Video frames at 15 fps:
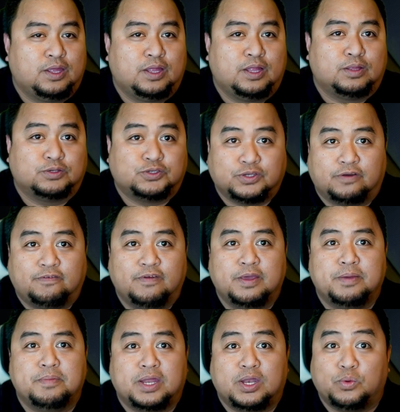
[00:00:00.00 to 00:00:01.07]
to serve
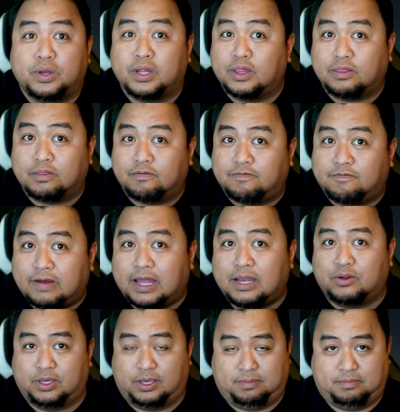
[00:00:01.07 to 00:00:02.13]
him and we need to follow
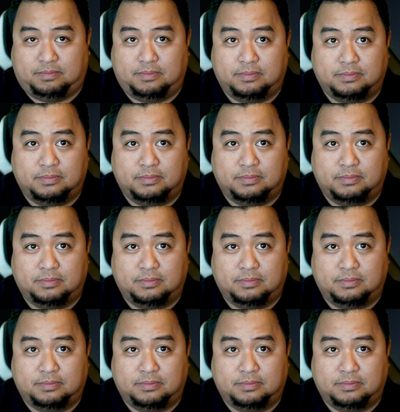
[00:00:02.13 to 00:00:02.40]
him.